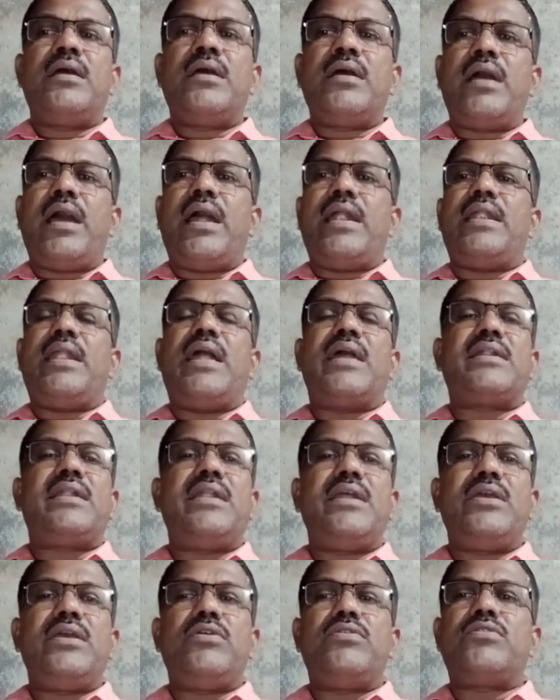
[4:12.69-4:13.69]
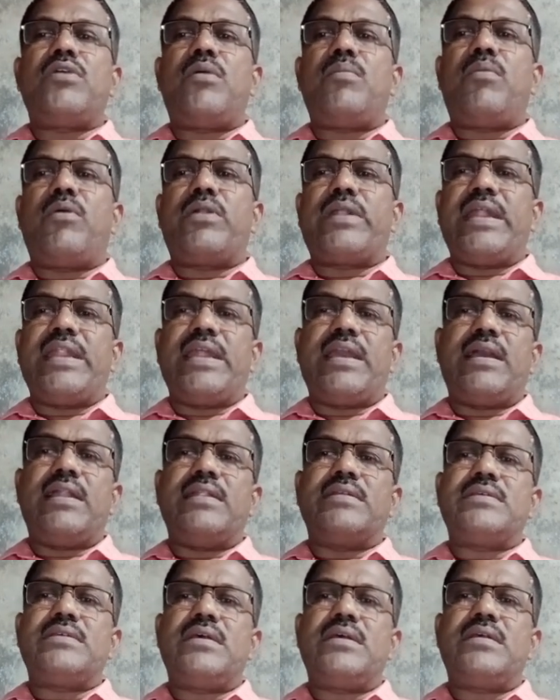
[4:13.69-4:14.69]
And lastly, use of botanicals.
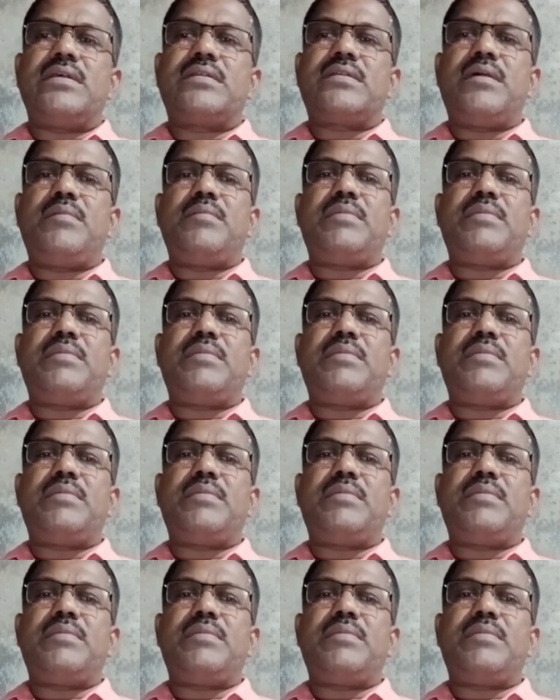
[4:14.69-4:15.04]
Some